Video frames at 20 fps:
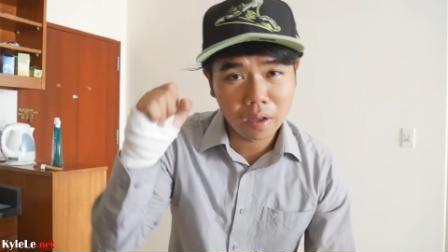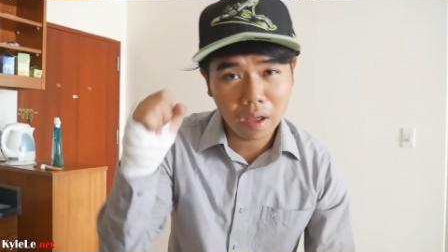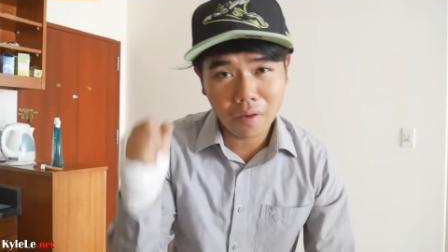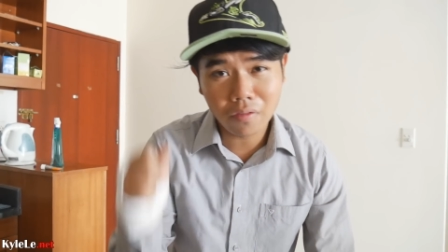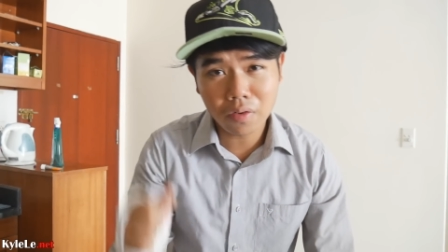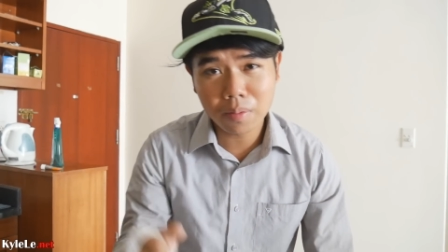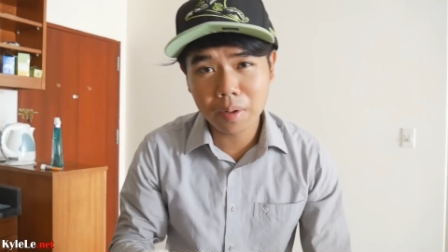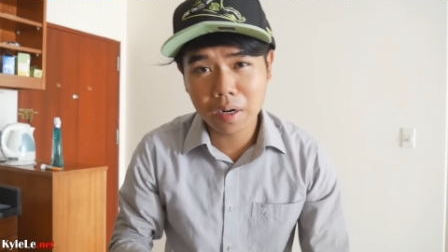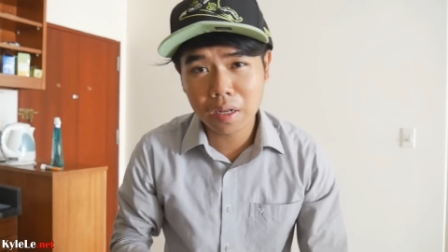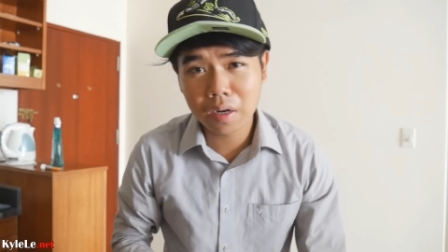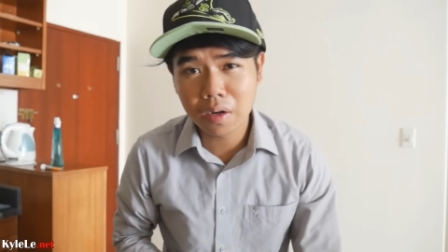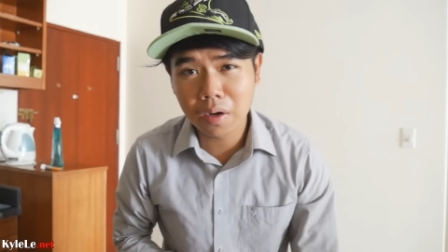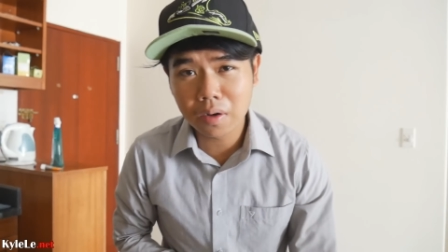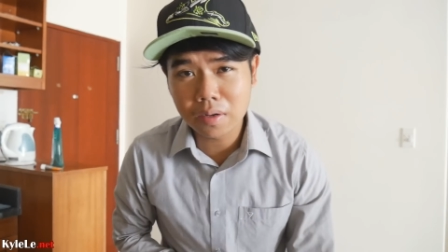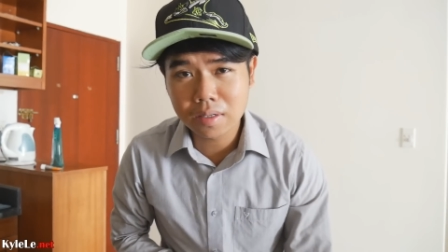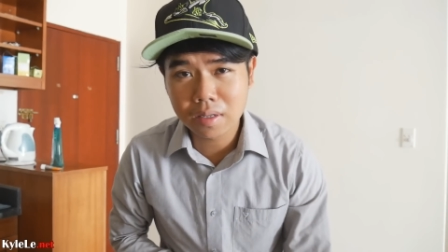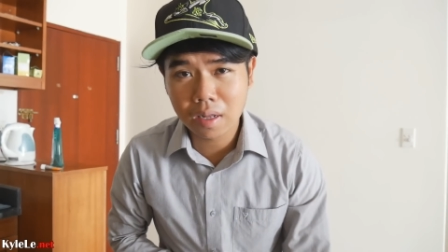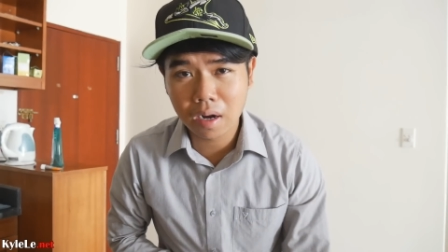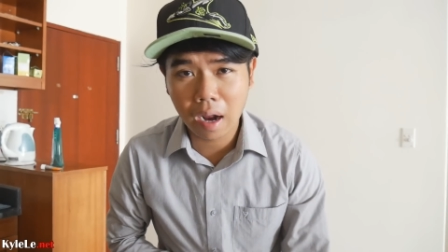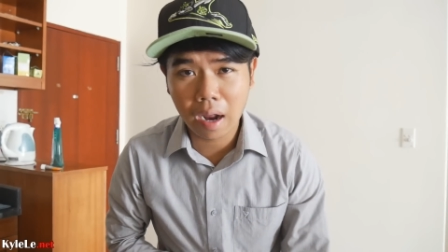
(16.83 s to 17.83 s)
Everybody
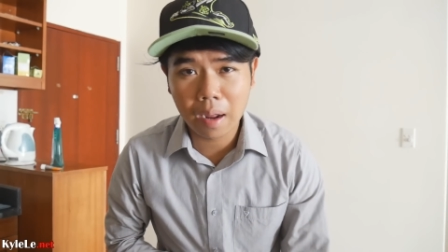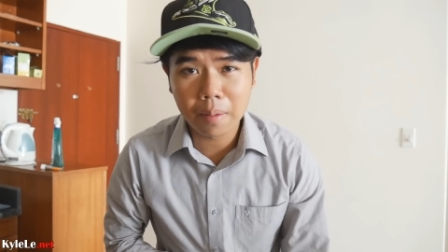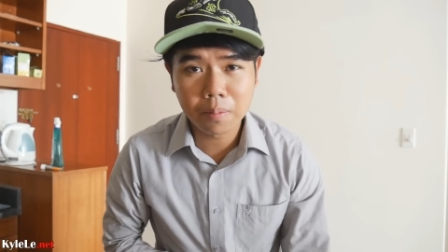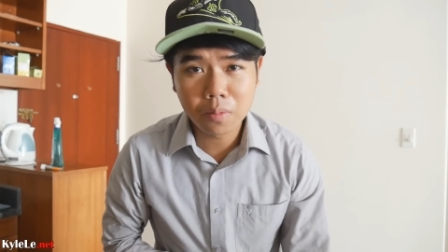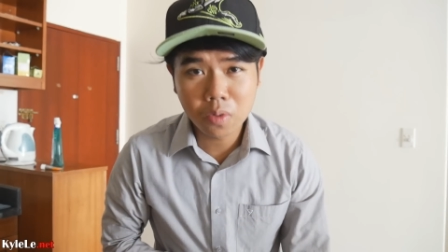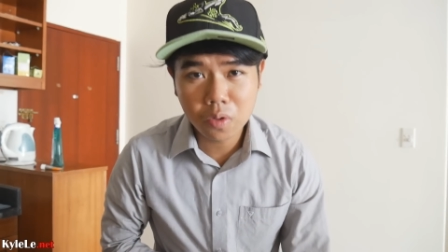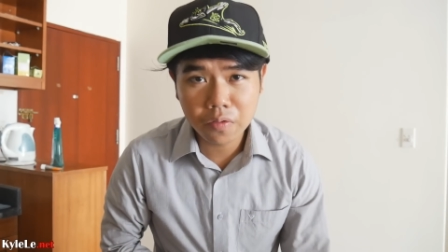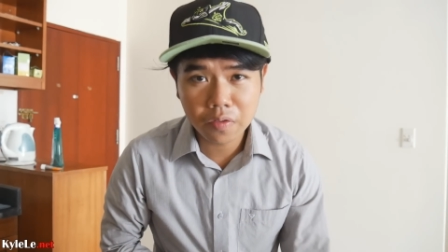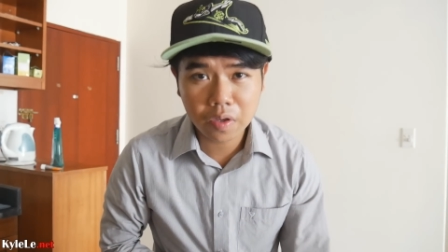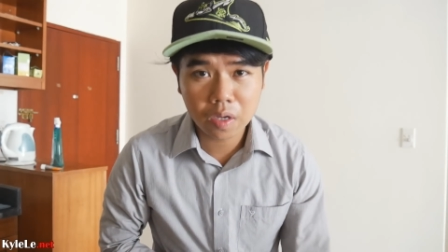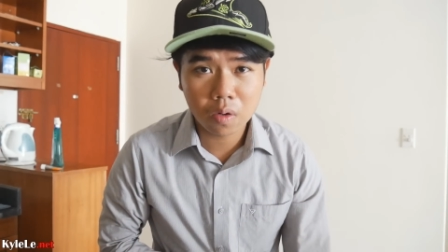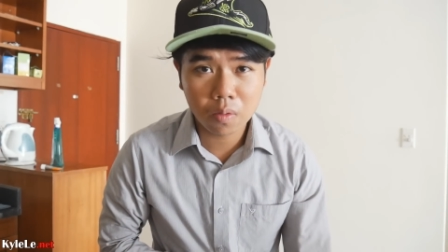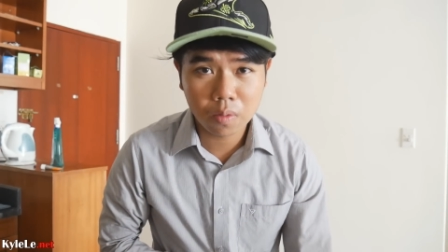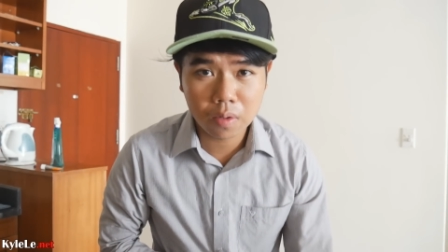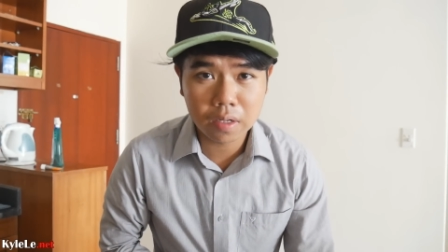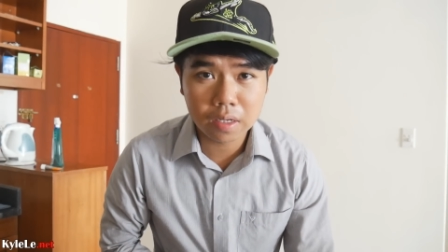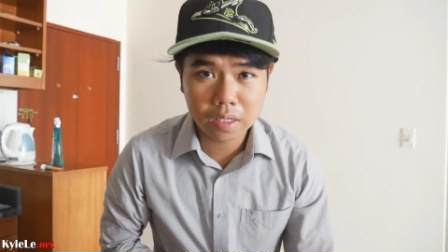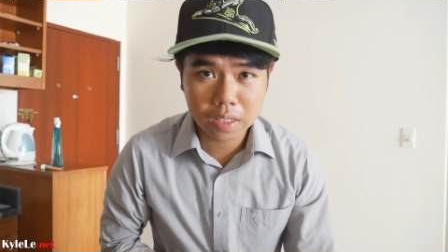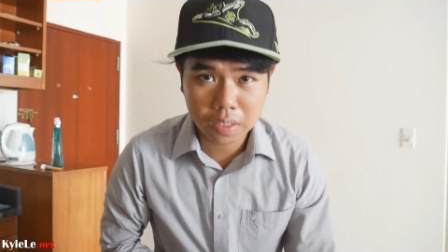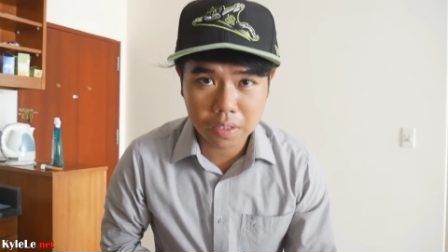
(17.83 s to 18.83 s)
knows that I'm moving
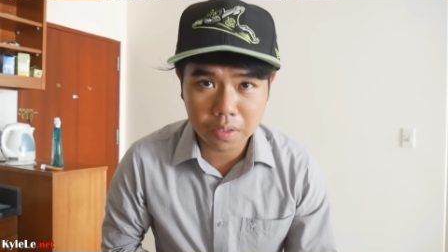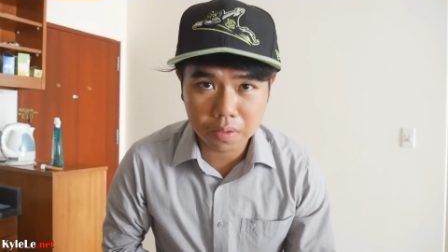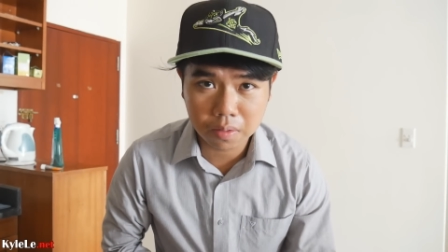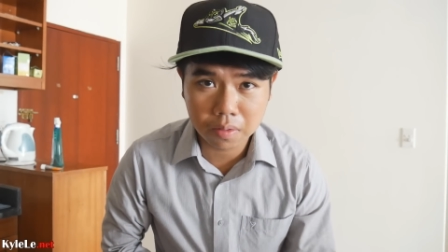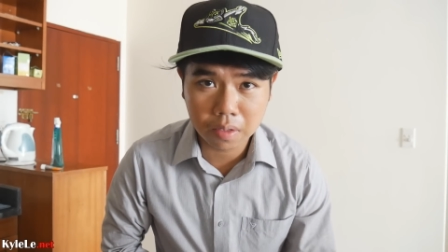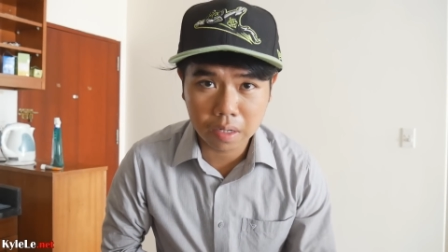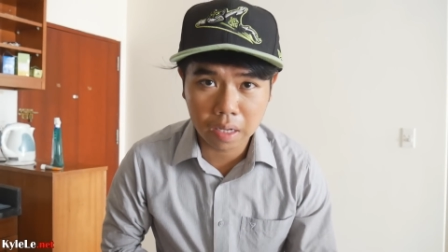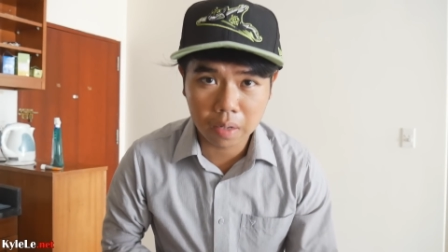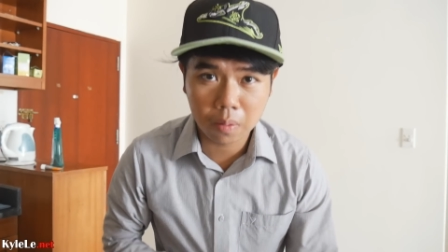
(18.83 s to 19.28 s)
really soon,